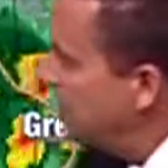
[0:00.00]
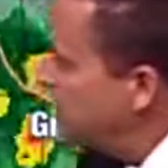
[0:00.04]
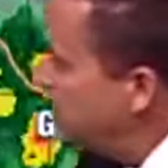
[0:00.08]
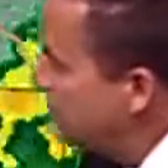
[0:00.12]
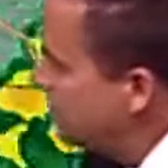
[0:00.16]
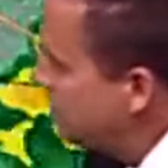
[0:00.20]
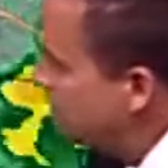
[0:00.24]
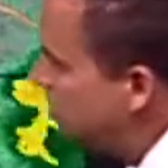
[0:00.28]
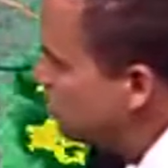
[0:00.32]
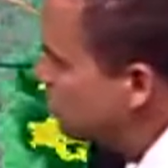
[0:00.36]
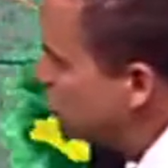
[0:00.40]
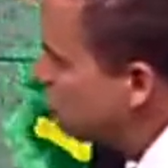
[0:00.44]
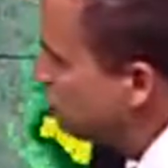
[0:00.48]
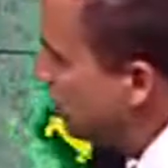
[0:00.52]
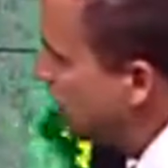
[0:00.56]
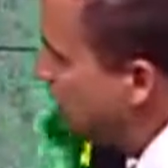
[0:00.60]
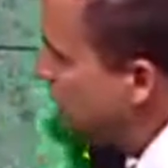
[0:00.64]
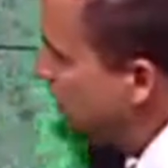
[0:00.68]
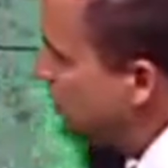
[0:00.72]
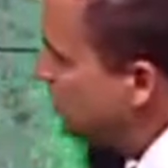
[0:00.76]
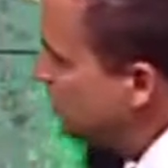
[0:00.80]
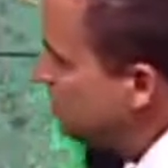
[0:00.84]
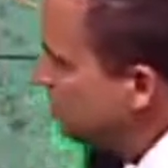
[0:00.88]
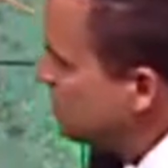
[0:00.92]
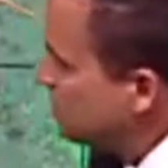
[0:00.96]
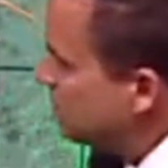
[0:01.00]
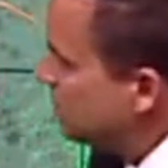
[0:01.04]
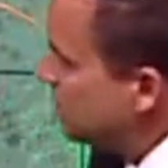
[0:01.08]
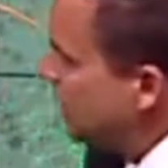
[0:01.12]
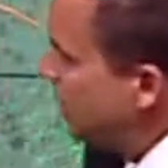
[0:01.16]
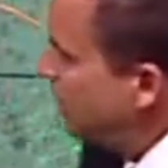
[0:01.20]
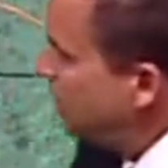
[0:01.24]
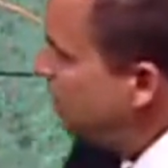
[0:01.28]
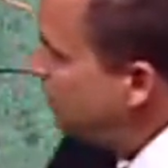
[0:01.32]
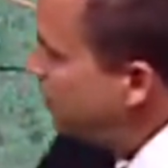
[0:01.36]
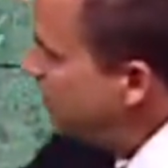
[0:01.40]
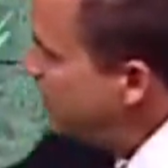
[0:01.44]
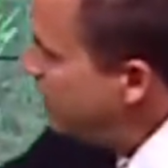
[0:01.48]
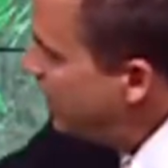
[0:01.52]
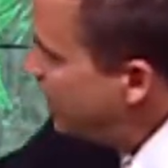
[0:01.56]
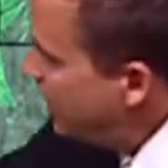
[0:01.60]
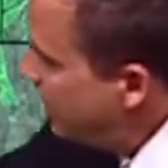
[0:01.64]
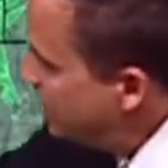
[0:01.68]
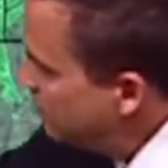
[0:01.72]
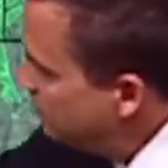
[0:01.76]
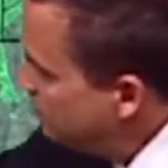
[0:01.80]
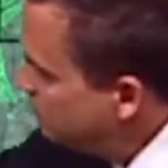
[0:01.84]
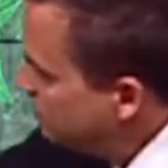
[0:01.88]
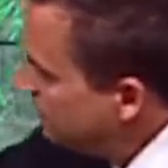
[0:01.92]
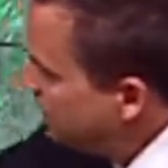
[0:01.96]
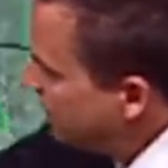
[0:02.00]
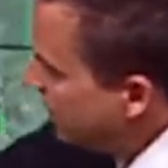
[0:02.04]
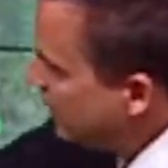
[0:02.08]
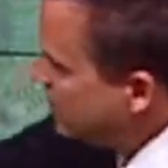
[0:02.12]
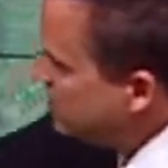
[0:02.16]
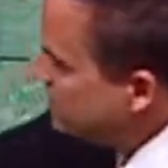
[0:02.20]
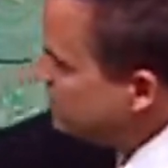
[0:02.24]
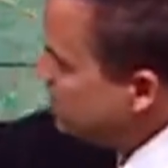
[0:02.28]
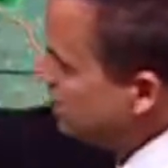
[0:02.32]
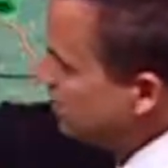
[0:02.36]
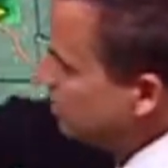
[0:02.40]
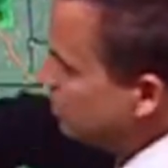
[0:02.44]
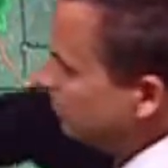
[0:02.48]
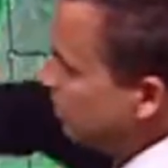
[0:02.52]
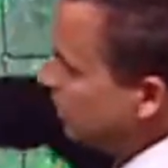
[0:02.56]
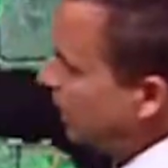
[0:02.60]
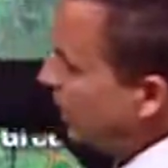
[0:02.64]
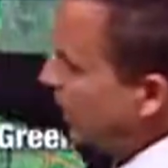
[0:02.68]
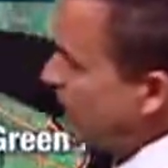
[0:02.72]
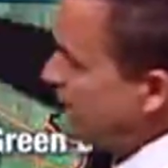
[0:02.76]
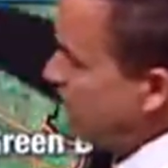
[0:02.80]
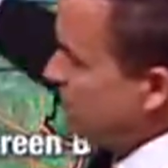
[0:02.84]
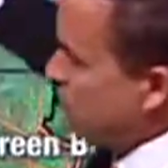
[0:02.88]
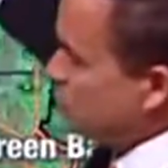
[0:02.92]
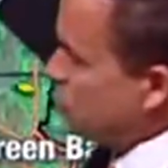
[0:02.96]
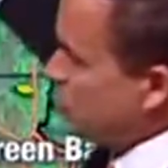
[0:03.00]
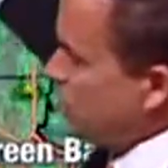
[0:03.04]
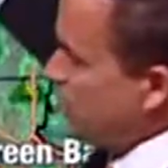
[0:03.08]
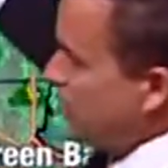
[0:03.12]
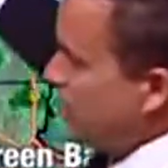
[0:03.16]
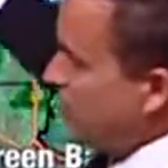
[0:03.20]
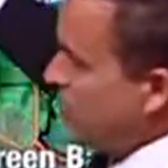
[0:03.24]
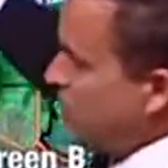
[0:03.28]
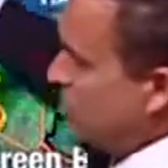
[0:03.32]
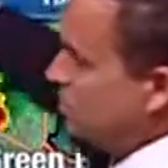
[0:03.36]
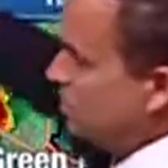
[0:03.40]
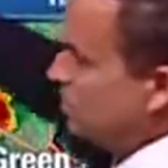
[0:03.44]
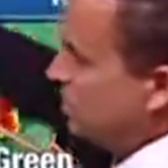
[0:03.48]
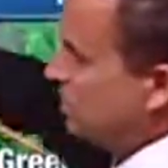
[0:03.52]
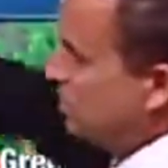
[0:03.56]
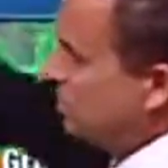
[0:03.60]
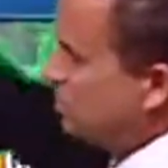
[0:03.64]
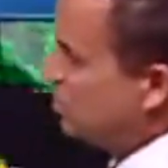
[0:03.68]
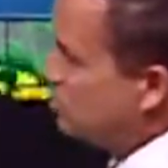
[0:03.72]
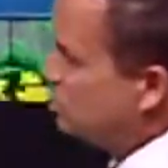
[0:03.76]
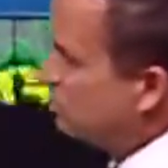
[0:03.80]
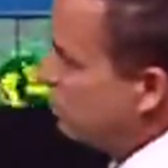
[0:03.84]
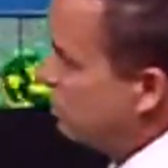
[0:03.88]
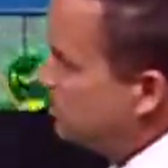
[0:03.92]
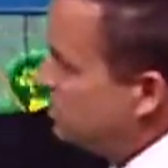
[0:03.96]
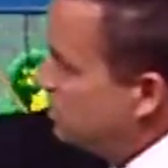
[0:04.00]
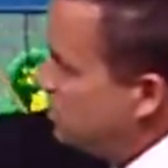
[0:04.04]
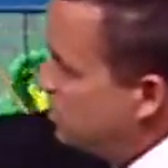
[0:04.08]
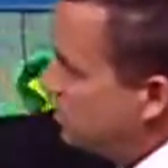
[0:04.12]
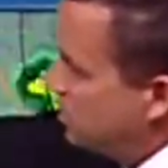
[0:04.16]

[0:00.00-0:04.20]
This is dropping to the south. And then we've got another line of showers and thunderstorms that